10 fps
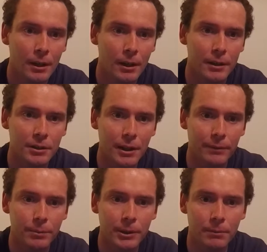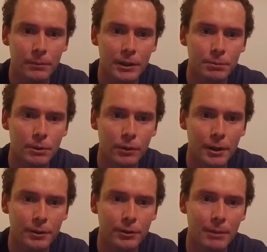Aside from him, let's move on
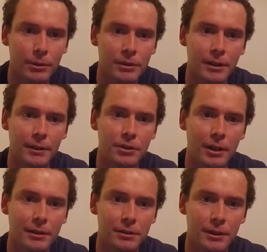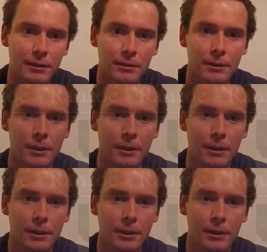to number 6, Justin.